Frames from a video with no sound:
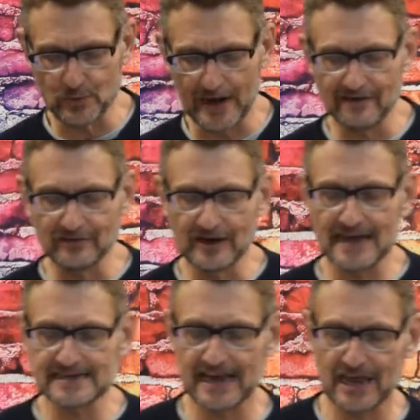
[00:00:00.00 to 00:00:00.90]
Whenever I
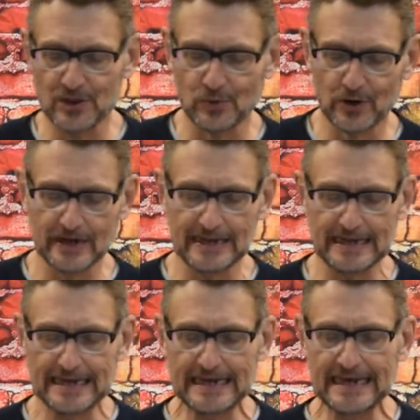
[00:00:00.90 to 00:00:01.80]
say the
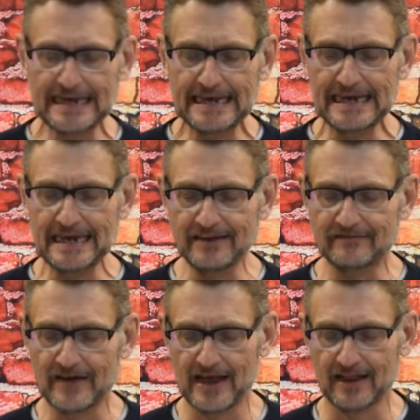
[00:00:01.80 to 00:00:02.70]
word
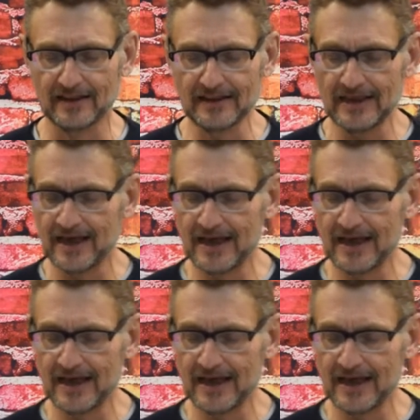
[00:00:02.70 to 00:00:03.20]
evil,